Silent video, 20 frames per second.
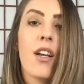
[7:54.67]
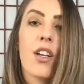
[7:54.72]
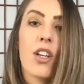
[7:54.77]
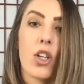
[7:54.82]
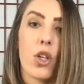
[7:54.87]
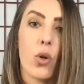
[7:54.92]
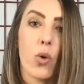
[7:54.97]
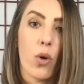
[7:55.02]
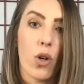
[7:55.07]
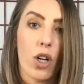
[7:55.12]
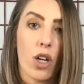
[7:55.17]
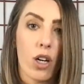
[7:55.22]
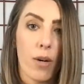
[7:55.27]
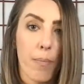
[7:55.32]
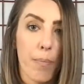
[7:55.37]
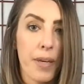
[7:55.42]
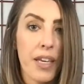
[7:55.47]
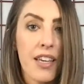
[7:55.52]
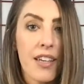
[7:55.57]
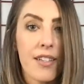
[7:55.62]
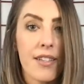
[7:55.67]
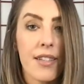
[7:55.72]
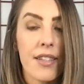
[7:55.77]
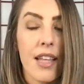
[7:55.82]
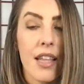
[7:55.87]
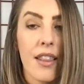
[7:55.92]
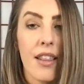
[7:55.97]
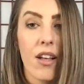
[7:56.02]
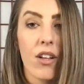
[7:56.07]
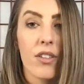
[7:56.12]
your piece,
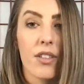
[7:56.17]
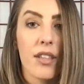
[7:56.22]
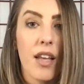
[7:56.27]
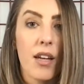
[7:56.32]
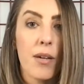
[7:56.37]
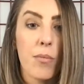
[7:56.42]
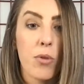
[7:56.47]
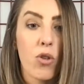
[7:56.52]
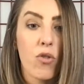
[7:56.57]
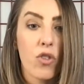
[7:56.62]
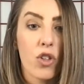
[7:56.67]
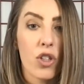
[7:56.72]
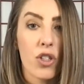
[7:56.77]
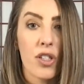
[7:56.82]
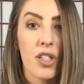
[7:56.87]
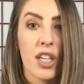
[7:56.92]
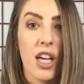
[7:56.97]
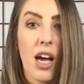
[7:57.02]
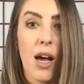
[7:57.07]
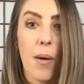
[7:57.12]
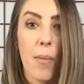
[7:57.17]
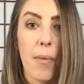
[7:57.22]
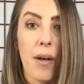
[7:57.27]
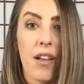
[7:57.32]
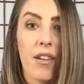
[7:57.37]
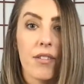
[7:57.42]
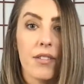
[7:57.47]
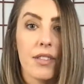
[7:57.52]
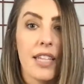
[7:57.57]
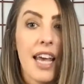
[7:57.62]
then they'll send movers to come
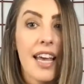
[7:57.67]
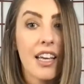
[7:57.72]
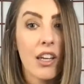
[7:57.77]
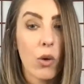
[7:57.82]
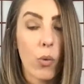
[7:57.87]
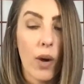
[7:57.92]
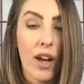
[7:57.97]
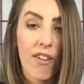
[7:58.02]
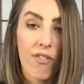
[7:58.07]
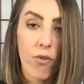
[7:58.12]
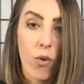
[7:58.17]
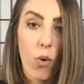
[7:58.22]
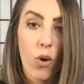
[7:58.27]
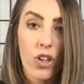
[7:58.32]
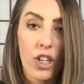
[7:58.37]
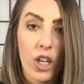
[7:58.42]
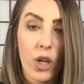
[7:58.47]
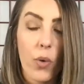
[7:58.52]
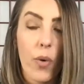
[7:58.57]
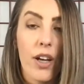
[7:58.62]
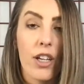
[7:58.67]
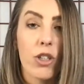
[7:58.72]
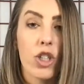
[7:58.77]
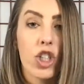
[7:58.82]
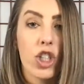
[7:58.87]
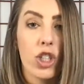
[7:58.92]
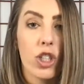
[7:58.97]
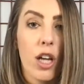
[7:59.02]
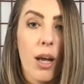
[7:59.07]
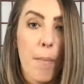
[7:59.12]
take it away for you and
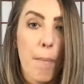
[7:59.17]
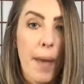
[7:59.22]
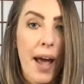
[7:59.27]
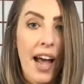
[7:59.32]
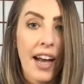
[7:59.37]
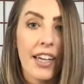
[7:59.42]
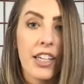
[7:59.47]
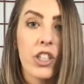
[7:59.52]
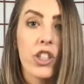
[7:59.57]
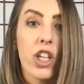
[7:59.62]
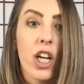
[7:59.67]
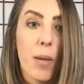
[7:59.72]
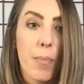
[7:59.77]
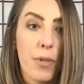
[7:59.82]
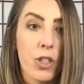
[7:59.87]
package it up